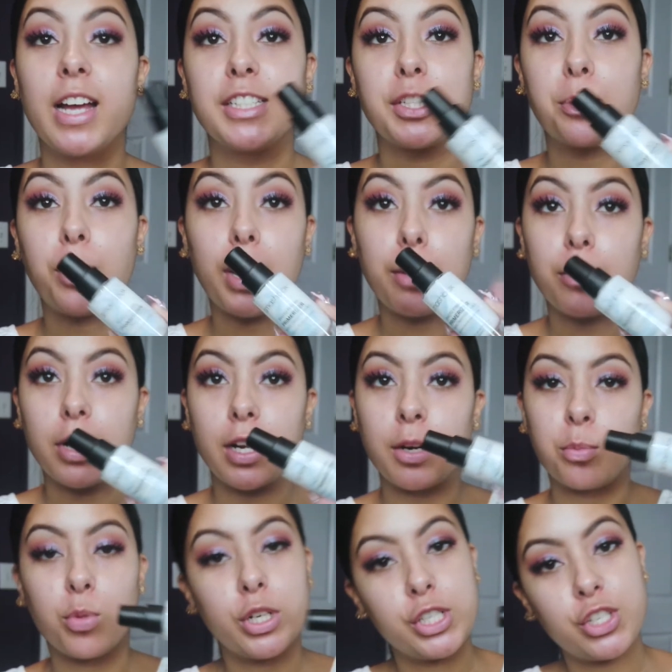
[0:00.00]
It's a primer
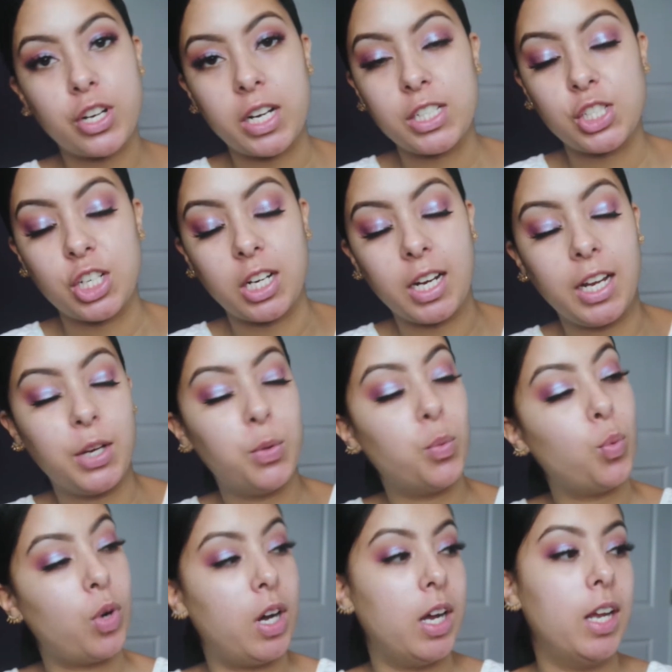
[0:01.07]
and a moisturizer
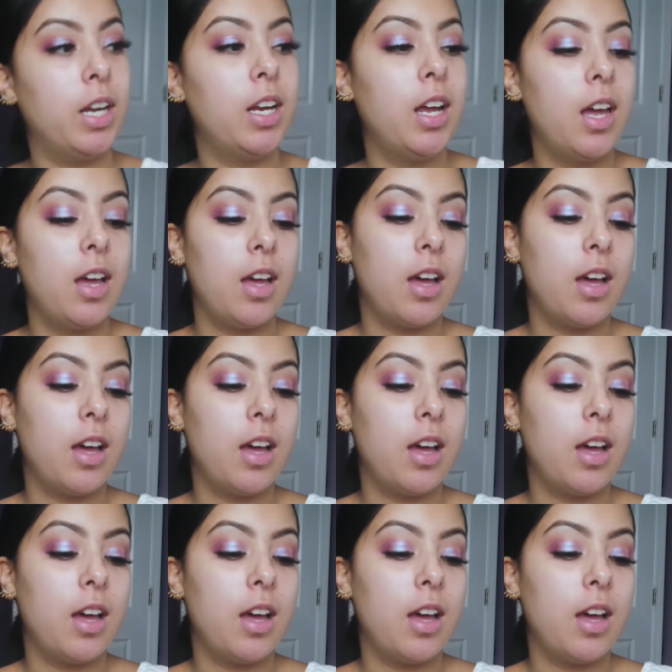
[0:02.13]
in one.